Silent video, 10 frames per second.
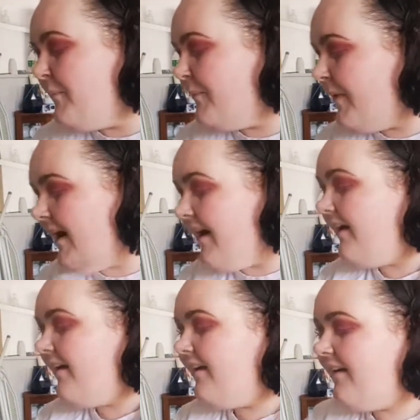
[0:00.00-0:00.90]
But
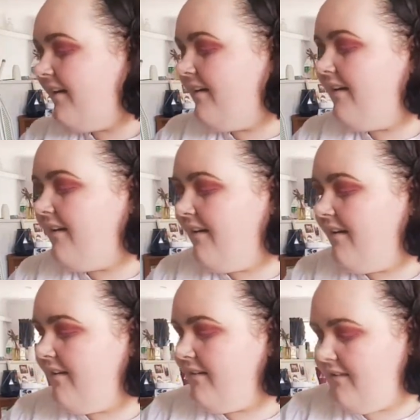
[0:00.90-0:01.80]

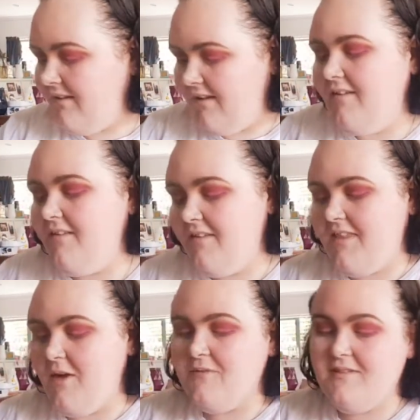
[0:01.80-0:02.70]
yeah,
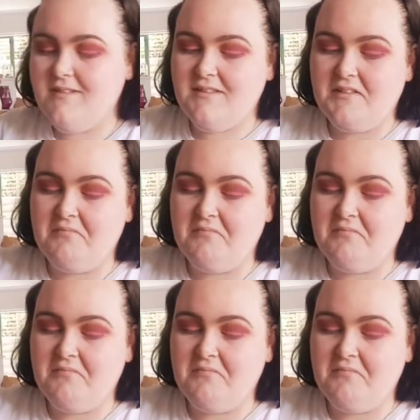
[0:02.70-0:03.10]
that was